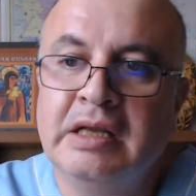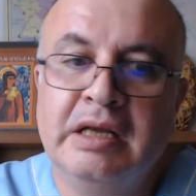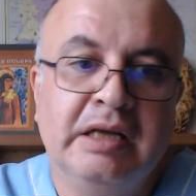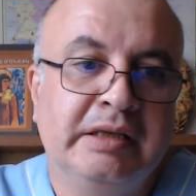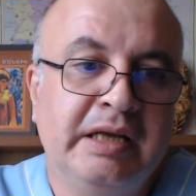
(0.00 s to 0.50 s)

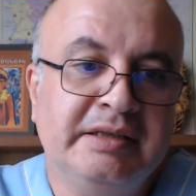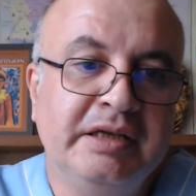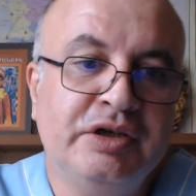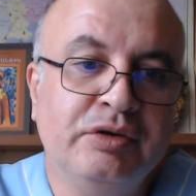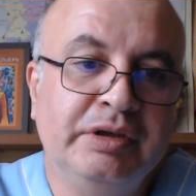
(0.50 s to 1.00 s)
Testing
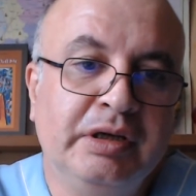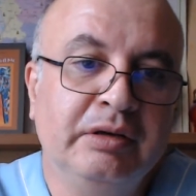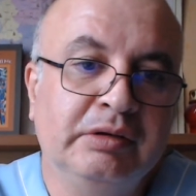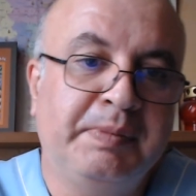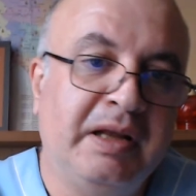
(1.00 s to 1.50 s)
should
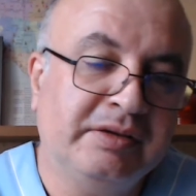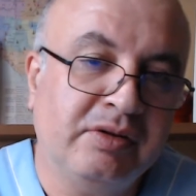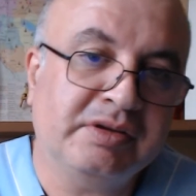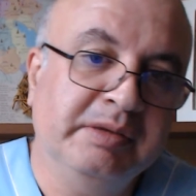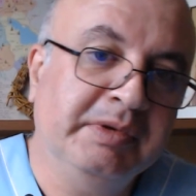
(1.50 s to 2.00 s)
include pulse
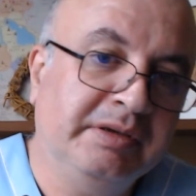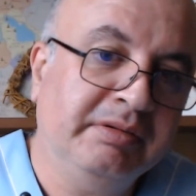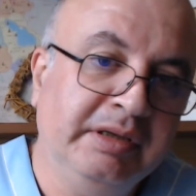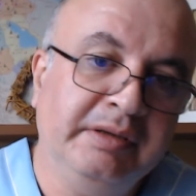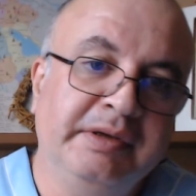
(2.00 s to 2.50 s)

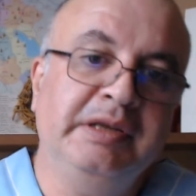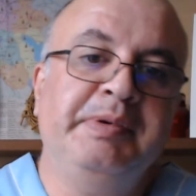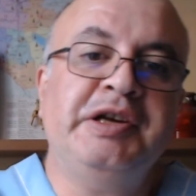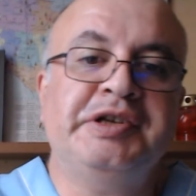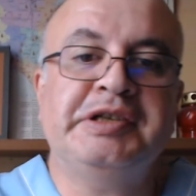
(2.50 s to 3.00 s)
oximetry. In
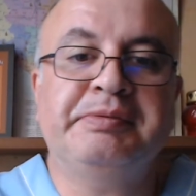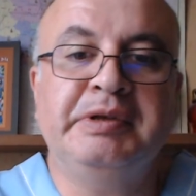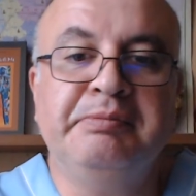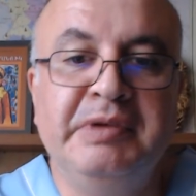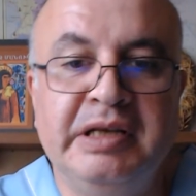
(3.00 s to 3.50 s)
patients with
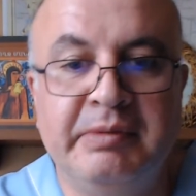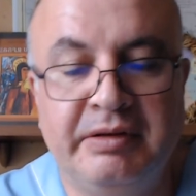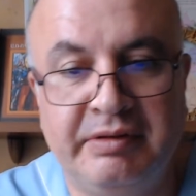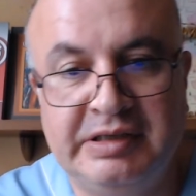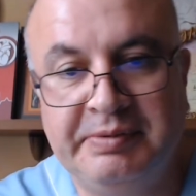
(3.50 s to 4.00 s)
minimal
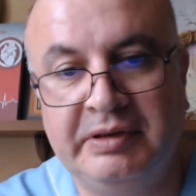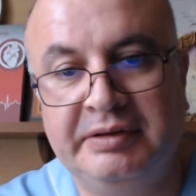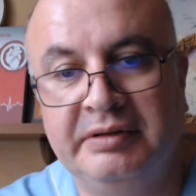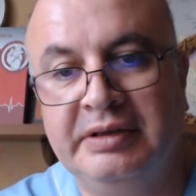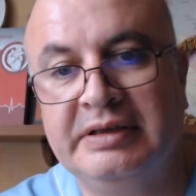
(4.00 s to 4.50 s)

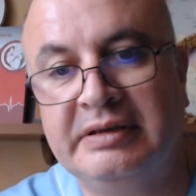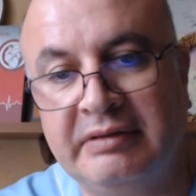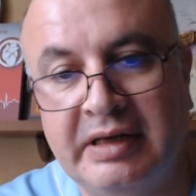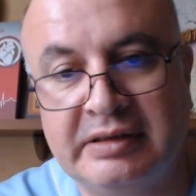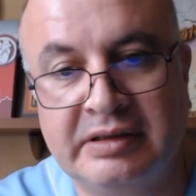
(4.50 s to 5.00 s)
respiratory
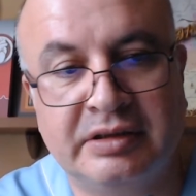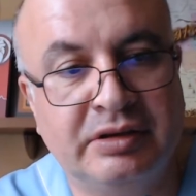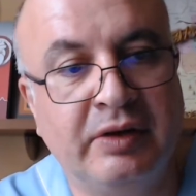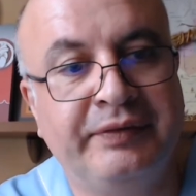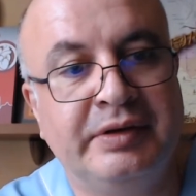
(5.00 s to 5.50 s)
distress,
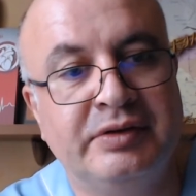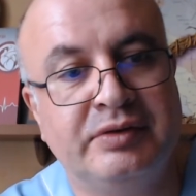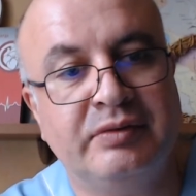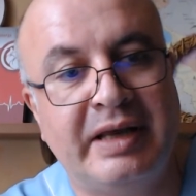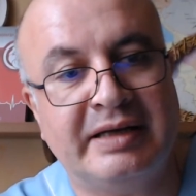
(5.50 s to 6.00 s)
soft tissue
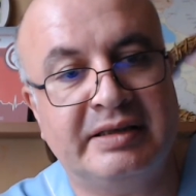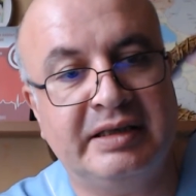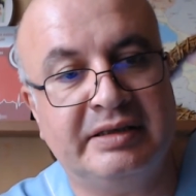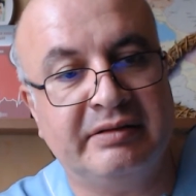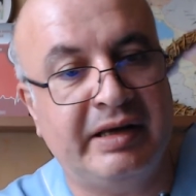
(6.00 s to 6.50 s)
next
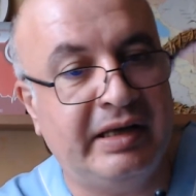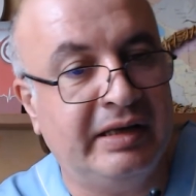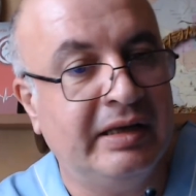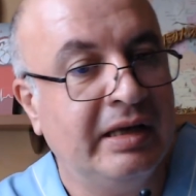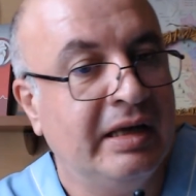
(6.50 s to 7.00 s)

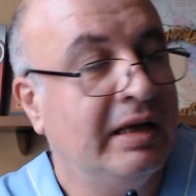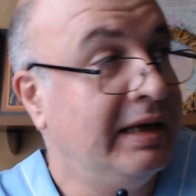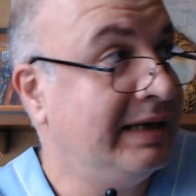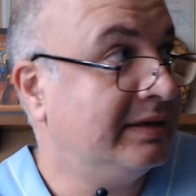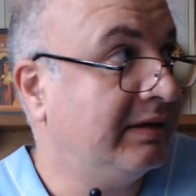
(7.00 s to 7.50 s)

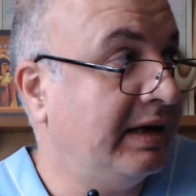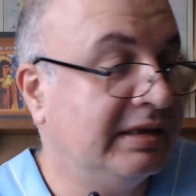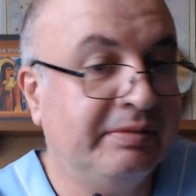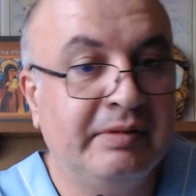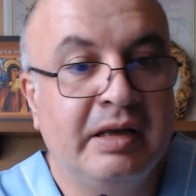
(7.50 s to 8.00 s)

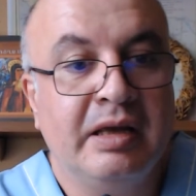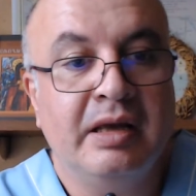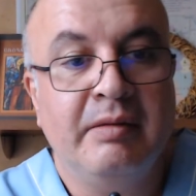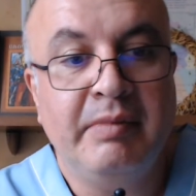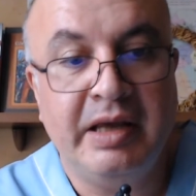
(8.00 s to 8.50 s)
X-rays
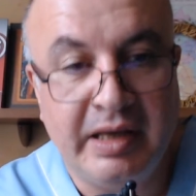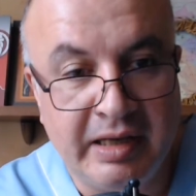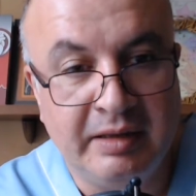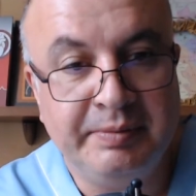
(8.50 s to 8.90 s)
may help.